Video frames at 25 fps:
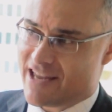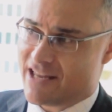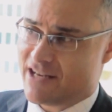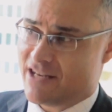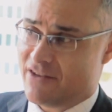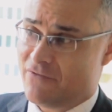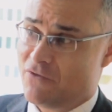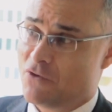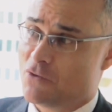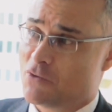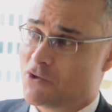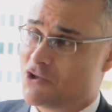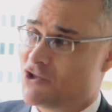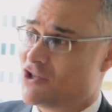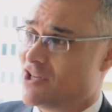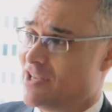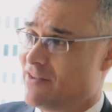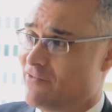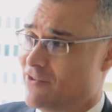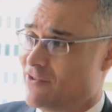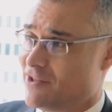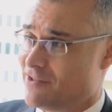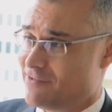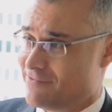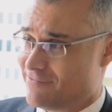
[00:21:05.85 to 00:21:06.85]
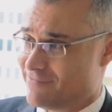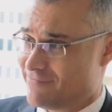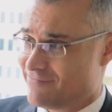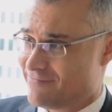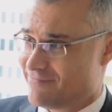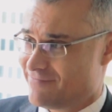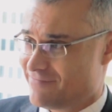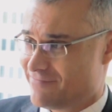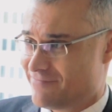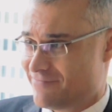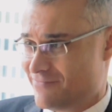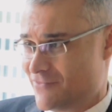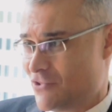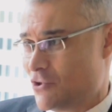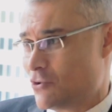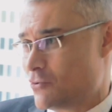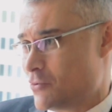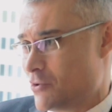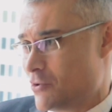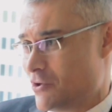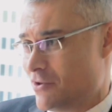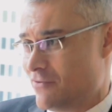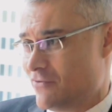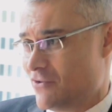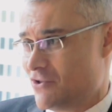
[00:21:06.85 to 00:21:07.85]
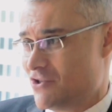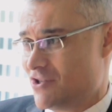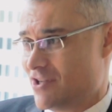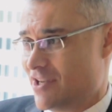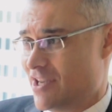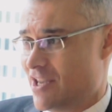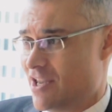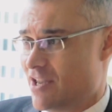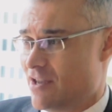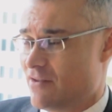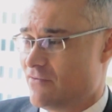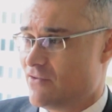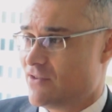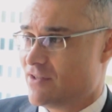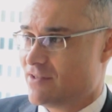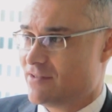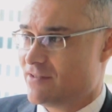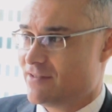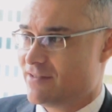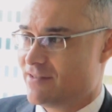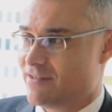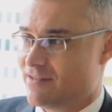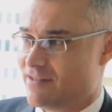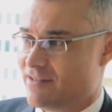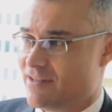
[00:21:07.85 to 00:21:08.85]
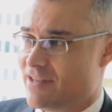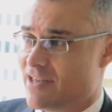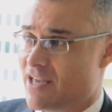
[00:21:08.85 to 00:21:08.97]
and if you achieve it, look what you've achieved.